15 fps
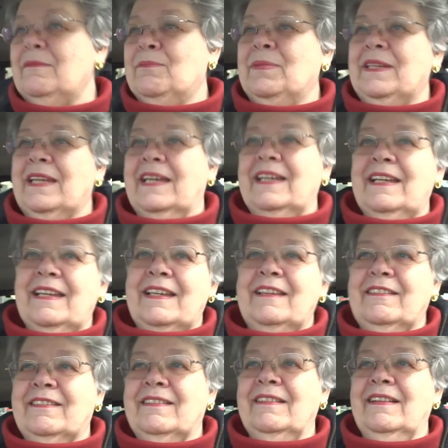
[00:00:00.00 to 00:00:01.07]
but I
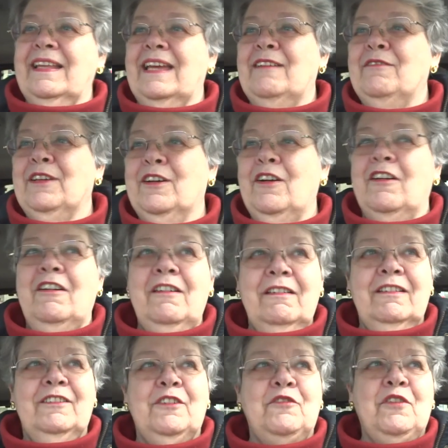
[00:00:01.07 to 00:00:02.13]
still have a car
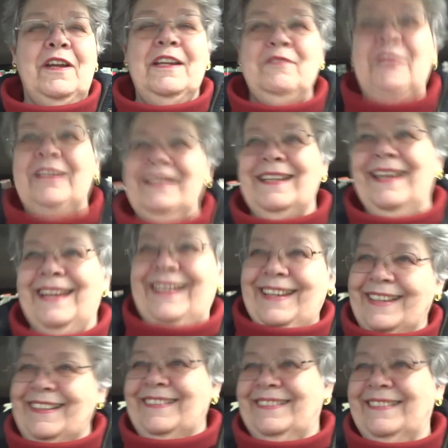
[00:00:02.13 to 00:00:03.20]
to drive in, and I
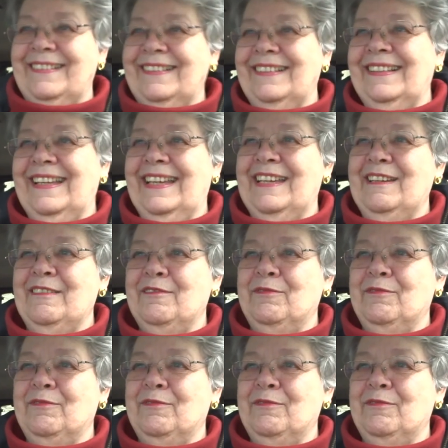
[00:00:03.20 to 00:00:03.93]
still have